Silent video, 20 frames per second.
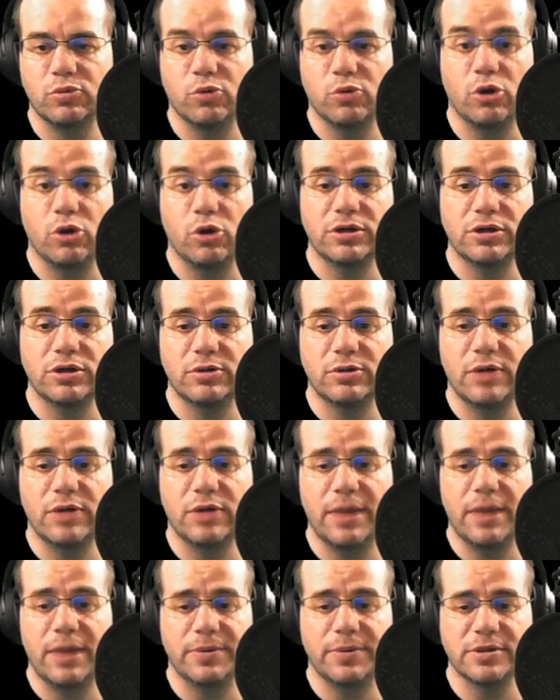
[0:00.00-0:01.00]
What
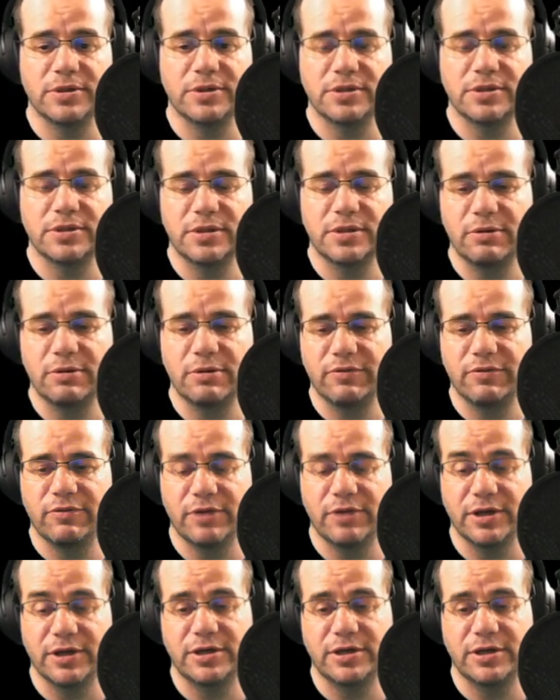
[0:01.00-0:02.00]
happens, however,
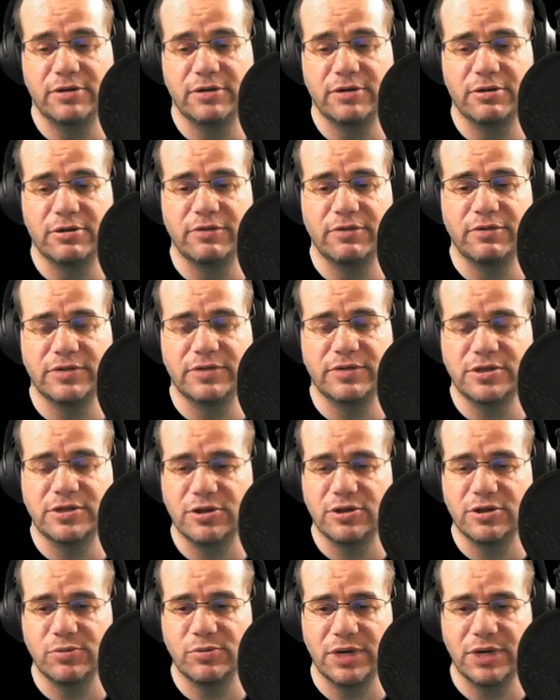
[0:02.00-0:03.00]
I don't know if this
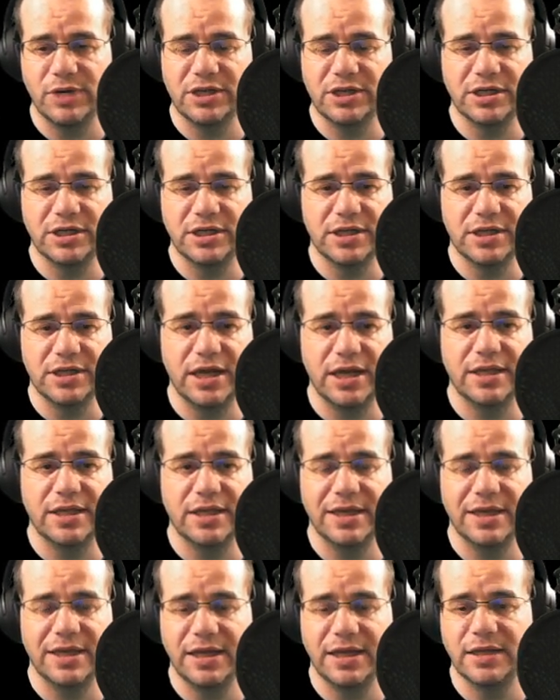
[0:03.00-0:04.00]
type will actually take the
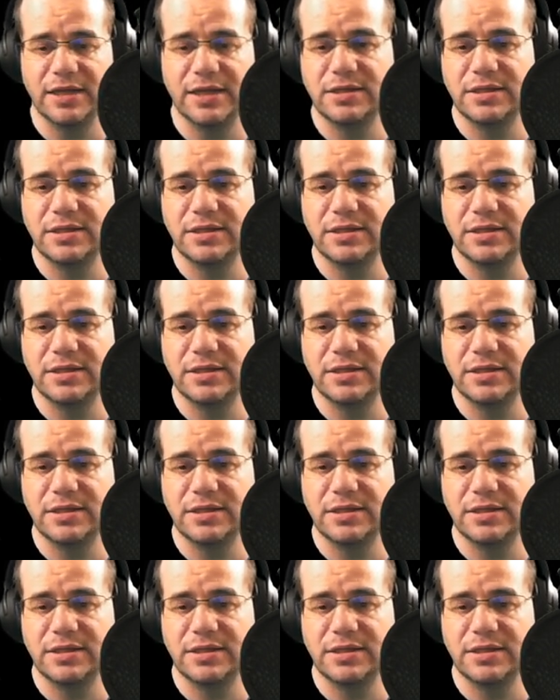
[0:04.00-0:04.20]
hits,